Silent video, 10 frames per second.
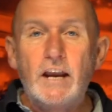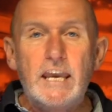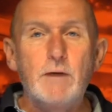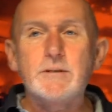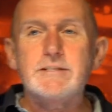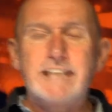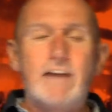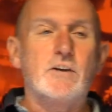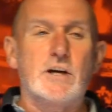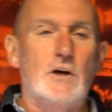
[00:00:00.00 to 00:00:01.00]
He was
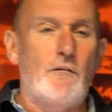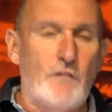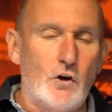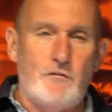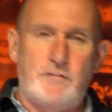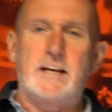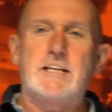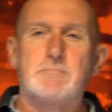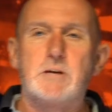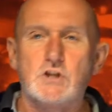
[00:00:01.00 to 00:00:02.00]
never going to fulfil
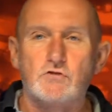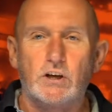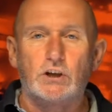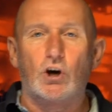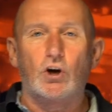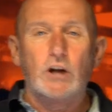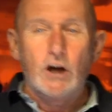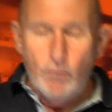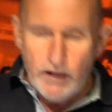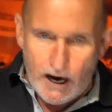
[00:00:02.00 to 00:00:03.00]
his missionary call
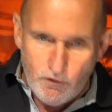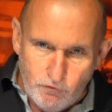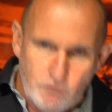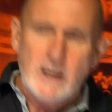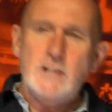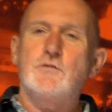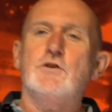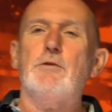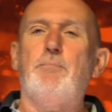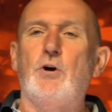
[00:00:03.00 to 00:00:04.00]
without faithful
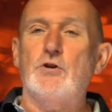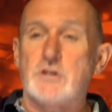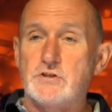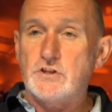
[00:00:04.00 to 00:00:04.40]
supporters.